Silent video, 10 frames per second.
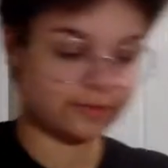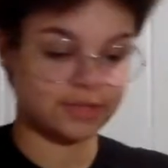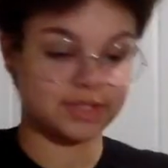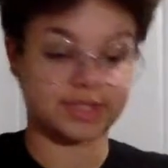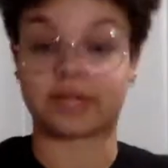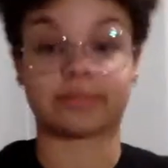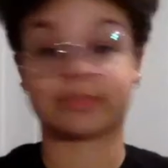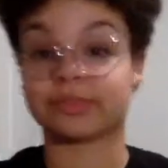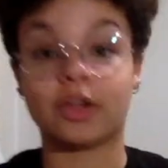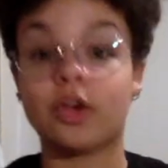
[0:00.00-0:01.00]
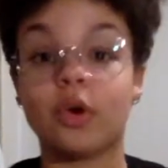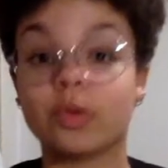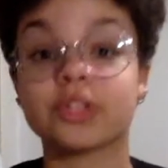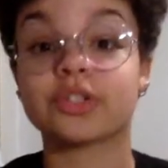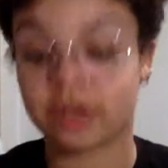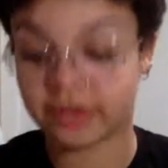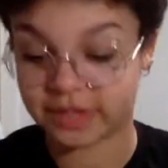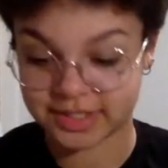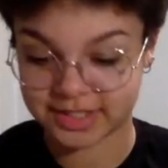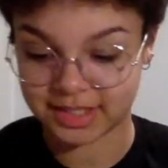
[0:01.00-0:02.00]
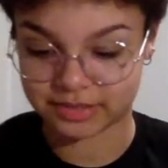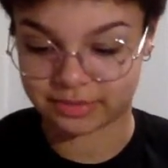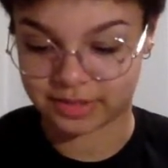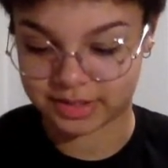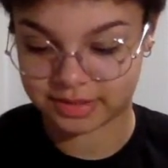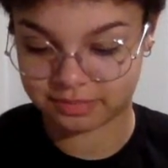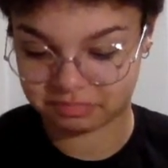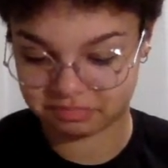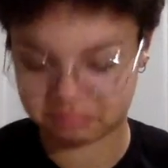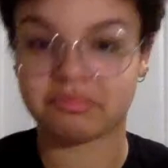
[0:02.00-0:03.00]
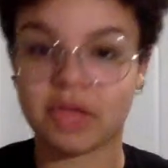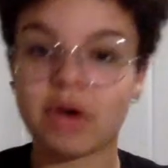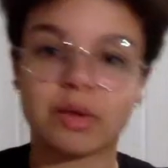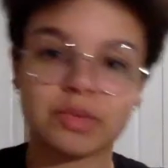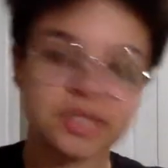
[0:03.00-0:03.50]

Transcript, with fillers: first thing, which are all the accessories. All right, we'll